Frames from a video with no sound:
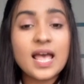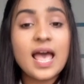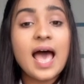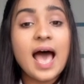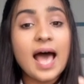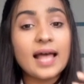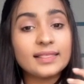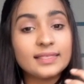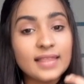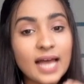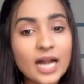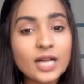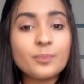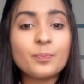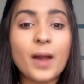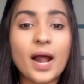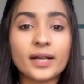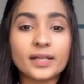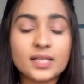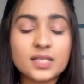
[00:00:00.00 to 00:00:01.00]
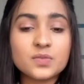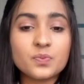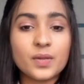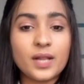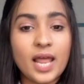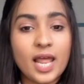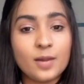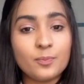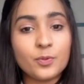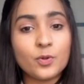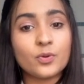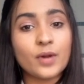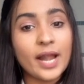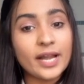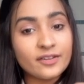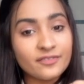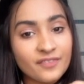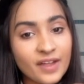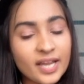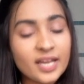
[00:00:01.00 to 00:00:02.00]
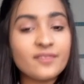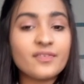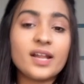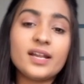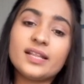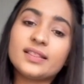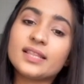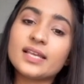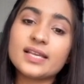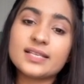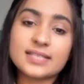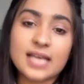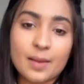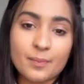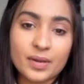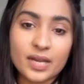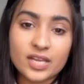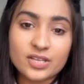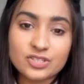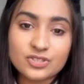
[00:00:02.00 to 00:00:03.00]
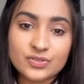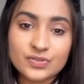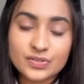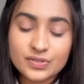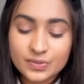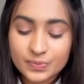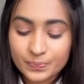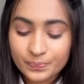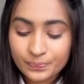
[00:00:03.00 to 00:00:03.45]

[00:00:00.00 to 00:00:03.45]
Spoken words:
and that practice will help you write very well in the examinations.